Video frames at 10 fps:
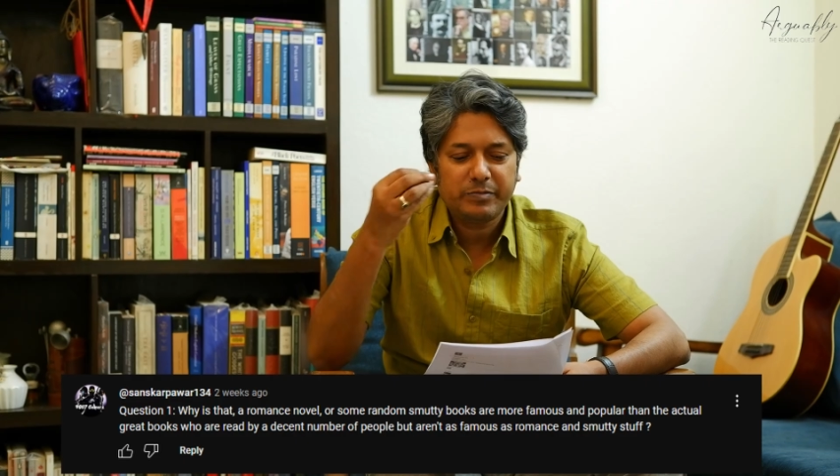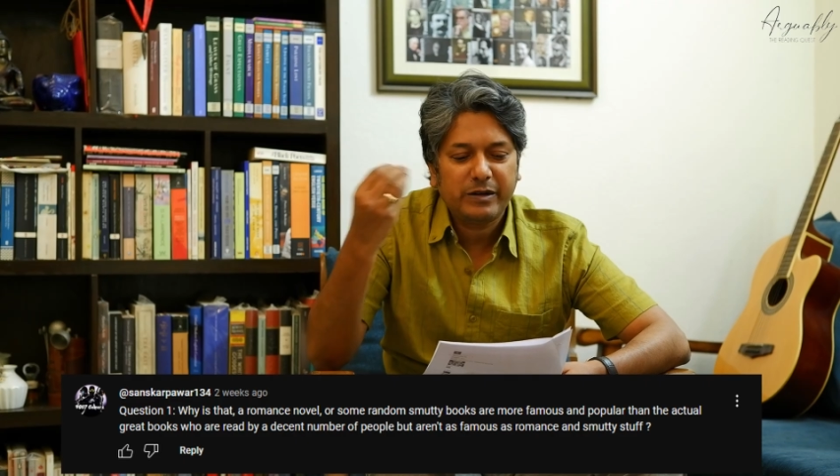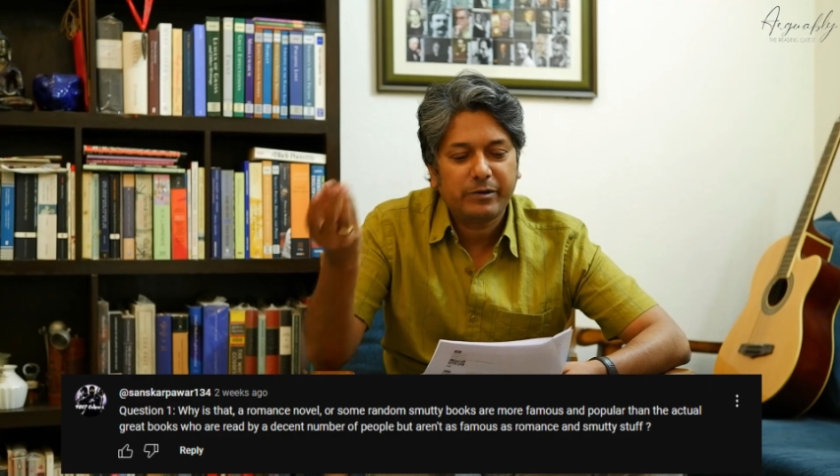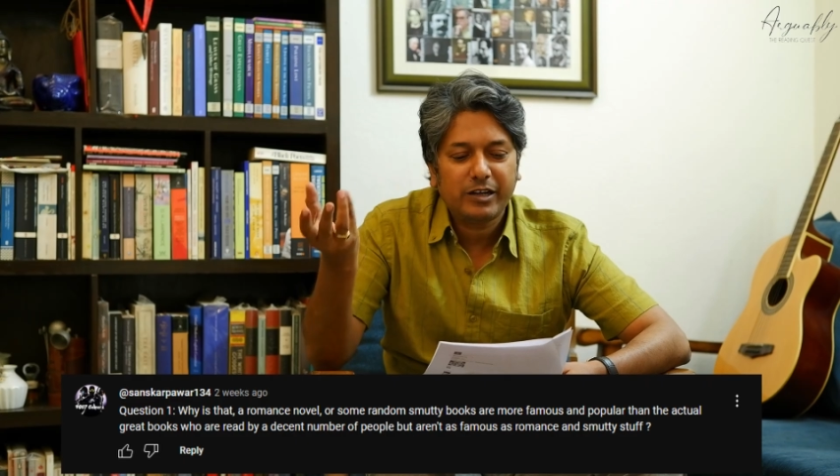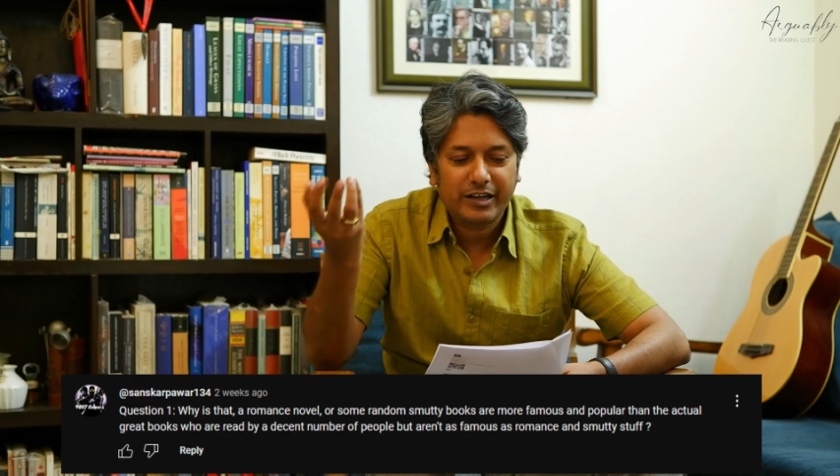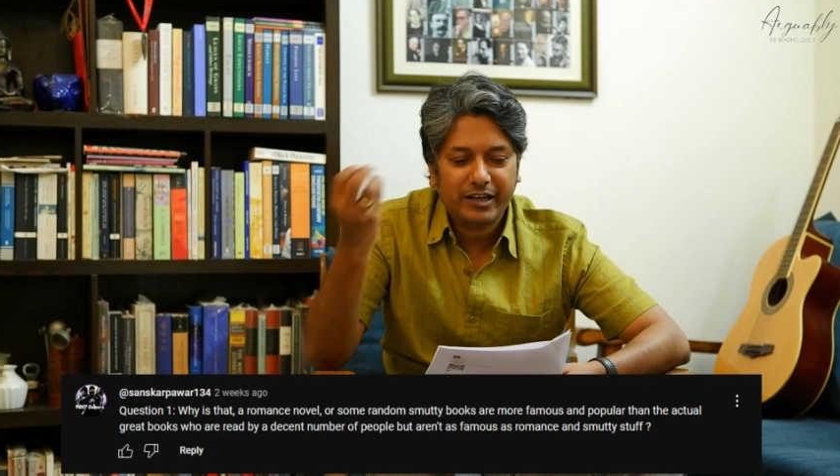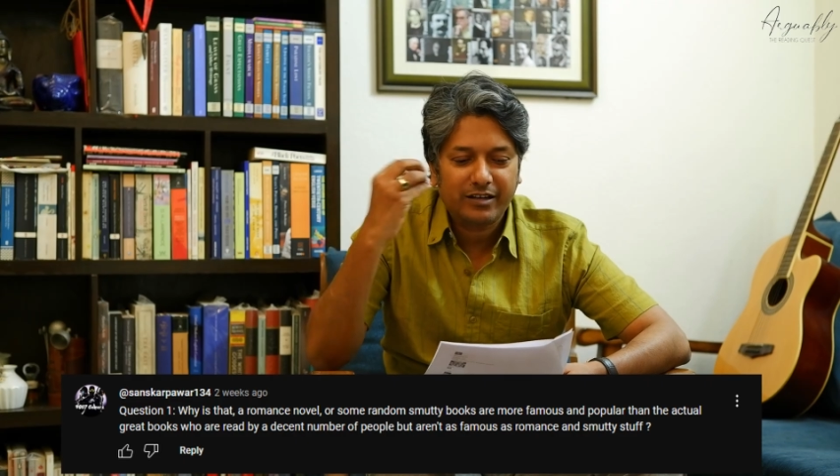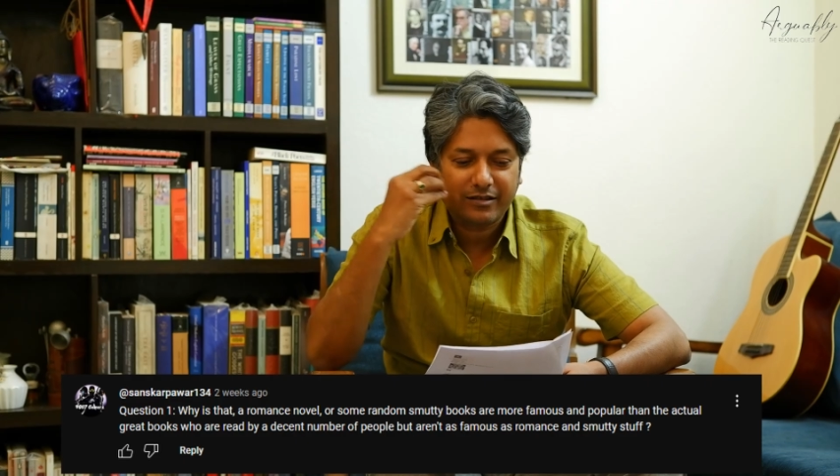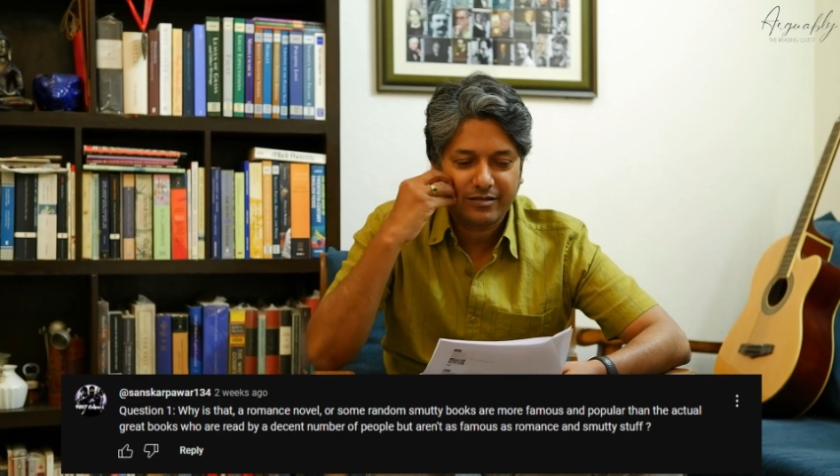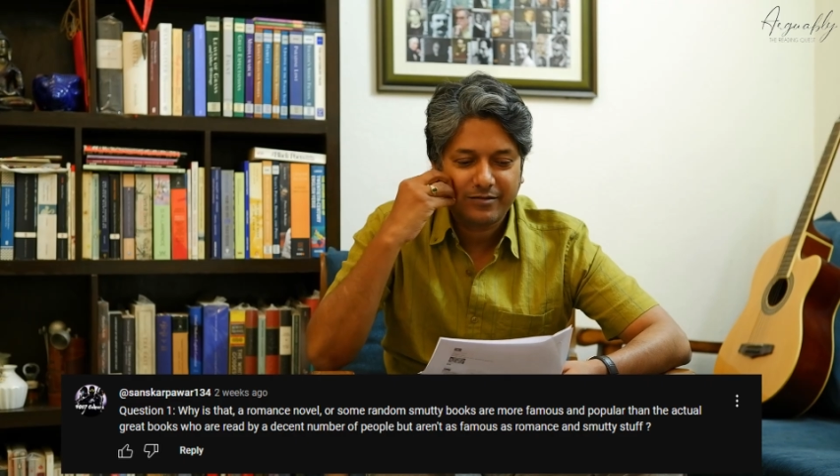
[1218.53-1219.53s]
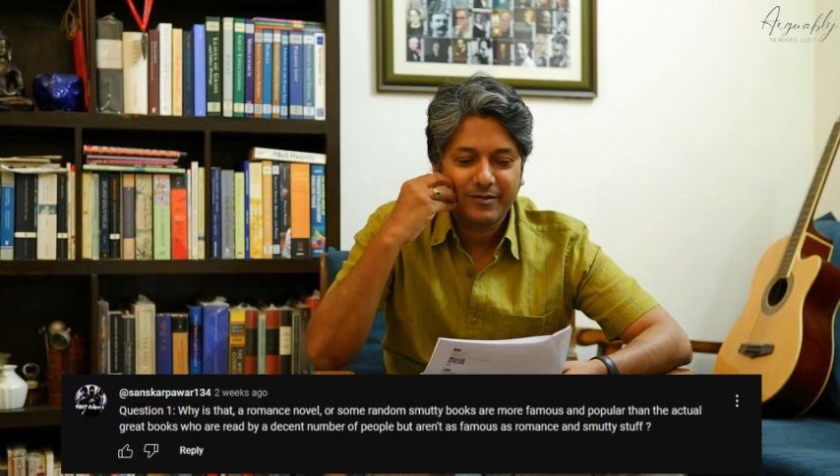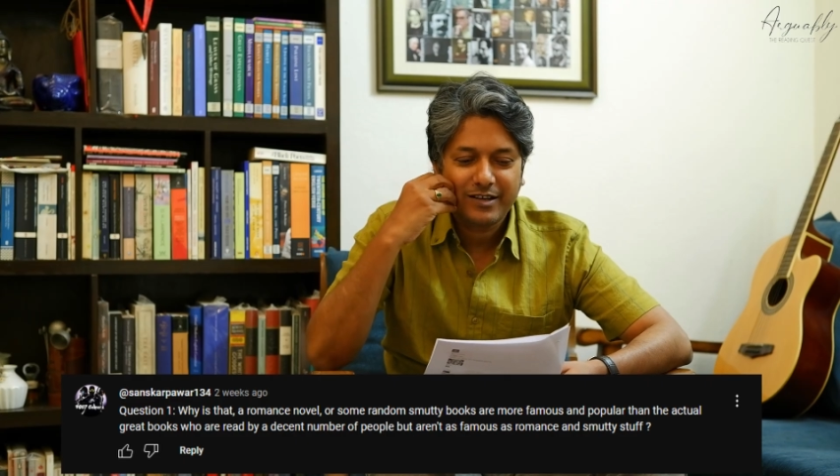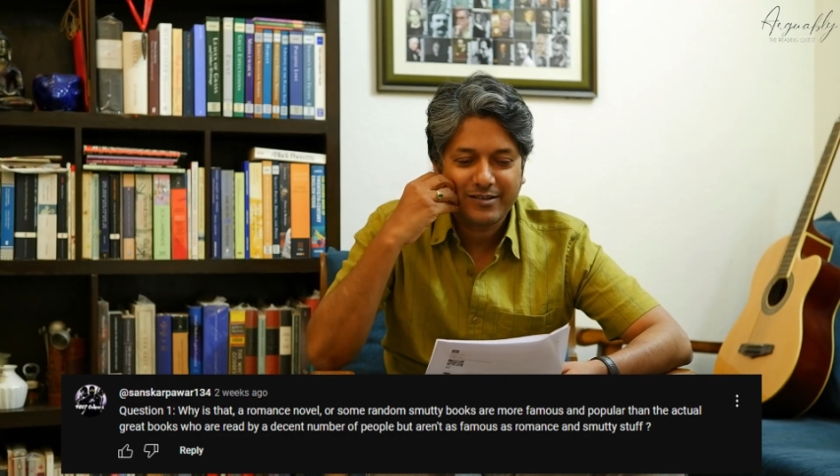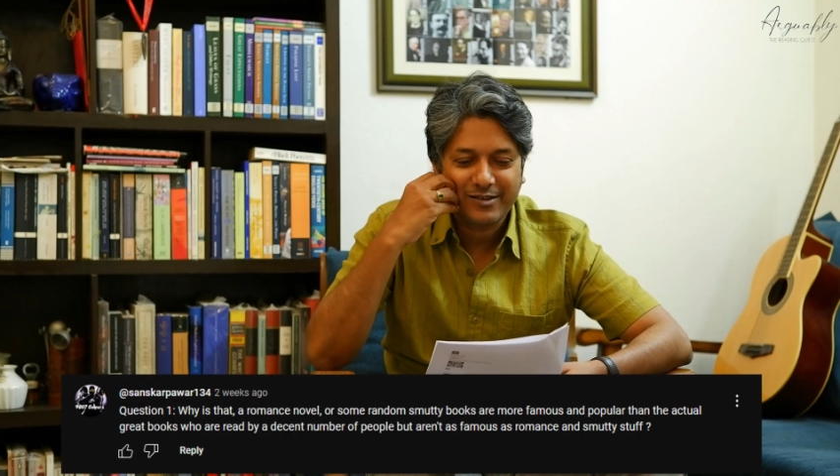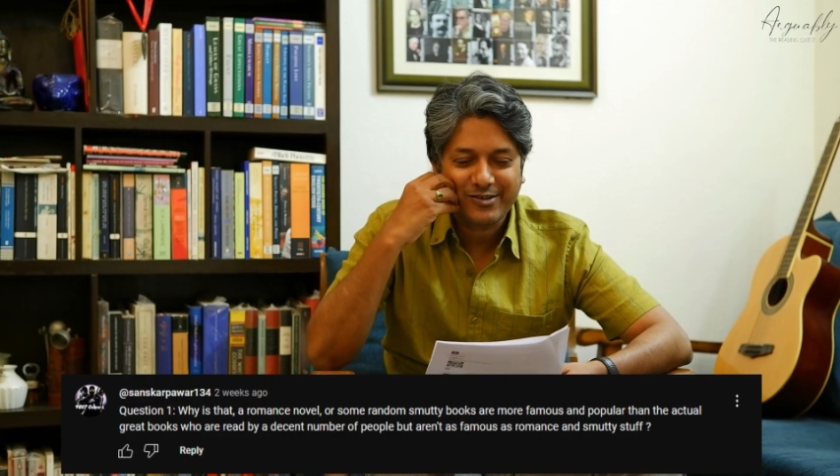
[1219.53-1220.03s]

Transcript: because people are idiot,